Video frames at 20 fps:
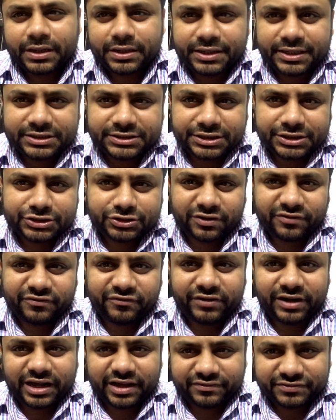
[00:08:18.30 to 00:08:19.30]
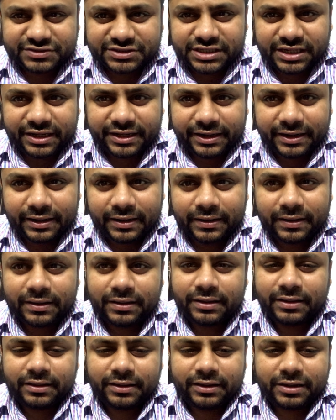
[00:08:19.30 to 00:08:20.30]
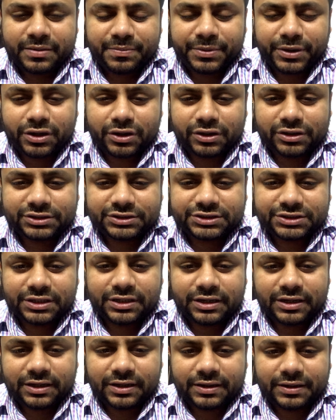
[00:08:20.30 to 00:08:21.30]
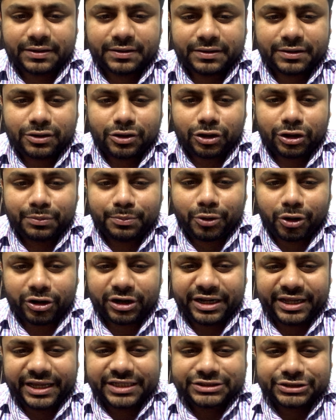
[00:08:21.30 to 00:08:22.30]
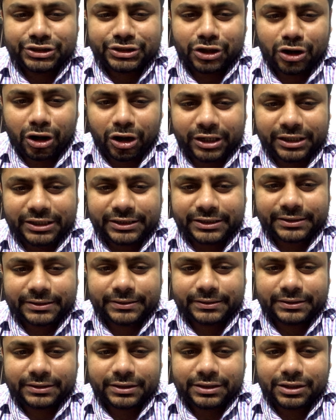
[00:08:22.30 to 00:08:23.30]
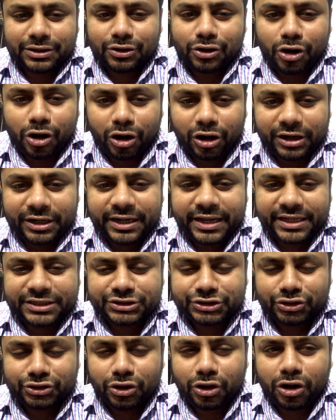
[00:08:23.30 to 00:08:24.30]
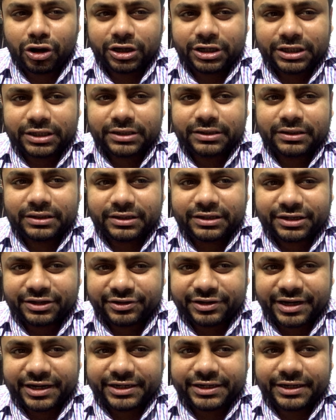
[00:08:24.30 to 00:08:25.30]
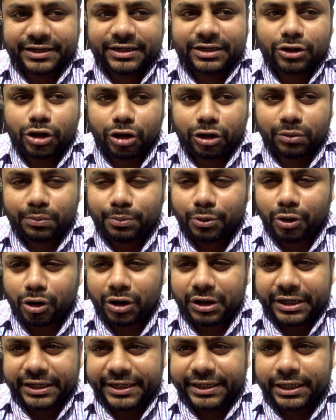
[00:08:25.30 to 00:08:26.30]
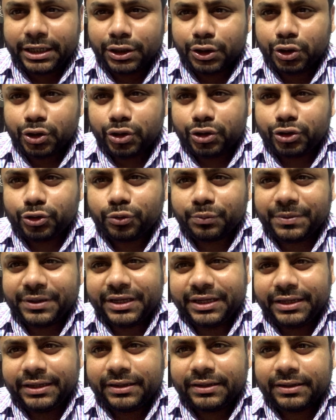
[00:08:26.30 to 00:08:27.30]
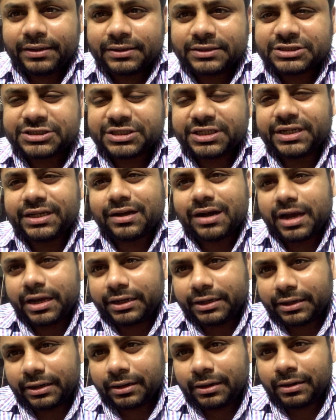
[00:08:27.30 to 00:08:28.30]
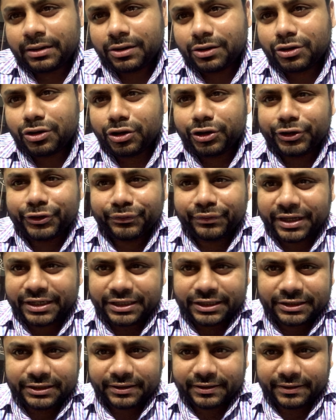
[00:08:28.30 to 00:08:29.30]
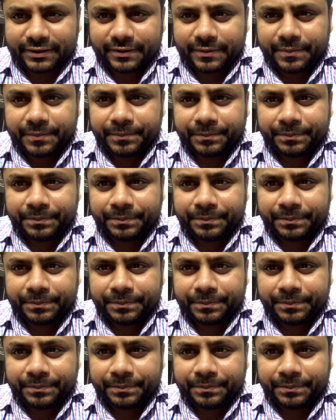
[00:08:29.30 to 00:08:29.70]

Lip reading: disease of lifestyle, because our body is not, God has not created our body to be sitting idle, not doing anything.